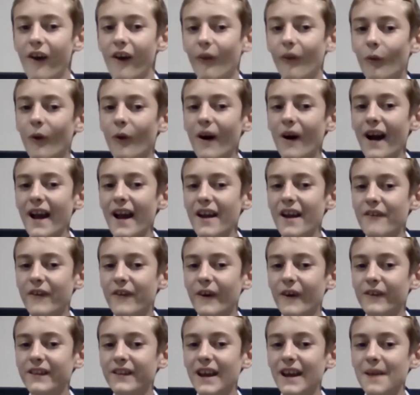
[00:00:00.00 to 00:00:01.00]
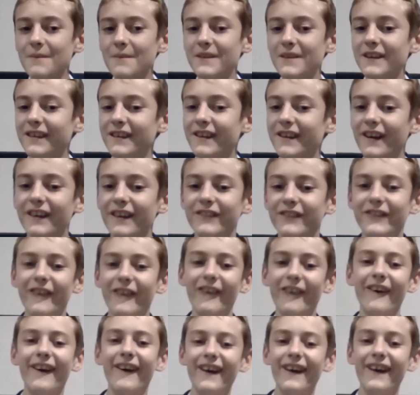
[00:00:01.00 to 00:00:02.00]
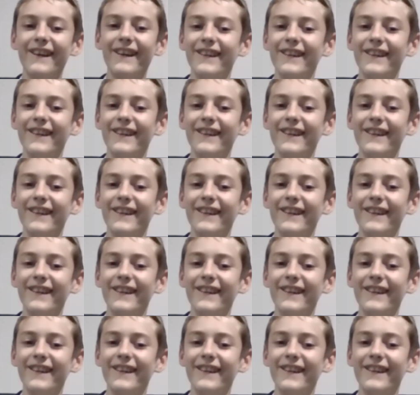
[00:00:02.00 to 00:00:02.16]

What AFL team do you go for?